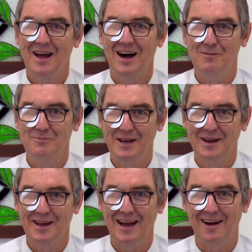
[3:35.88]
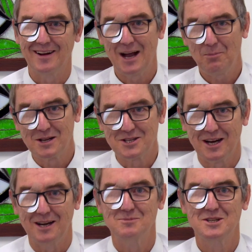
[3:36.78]
I've been in a car a couple of
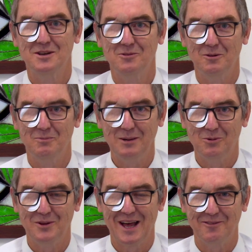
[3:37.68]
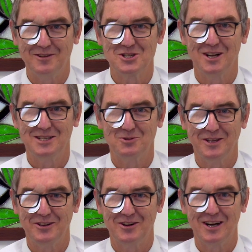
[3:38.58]
times with people with artificial eyes when
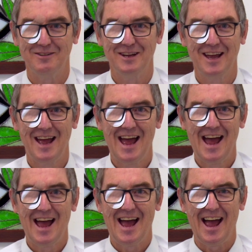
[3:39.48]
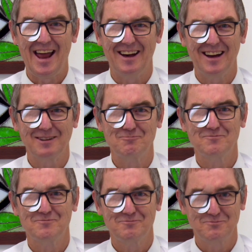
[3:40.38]
they're driving and
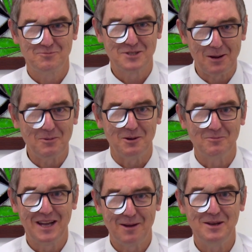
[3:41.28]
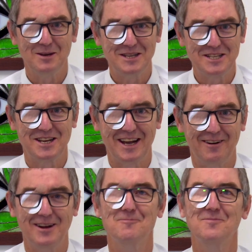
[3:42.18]
some of them can be a bit
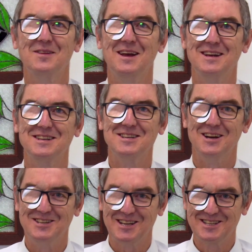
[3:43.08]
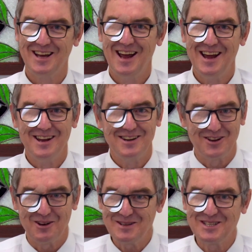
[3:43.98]
scary. So just
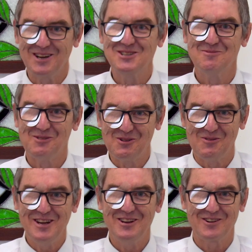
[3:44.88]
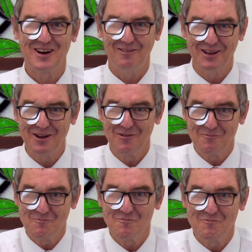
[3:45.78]
don't be sociable. When you're driving,
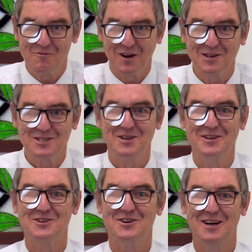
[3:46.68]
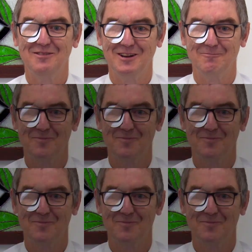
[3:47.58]
focus on your driving.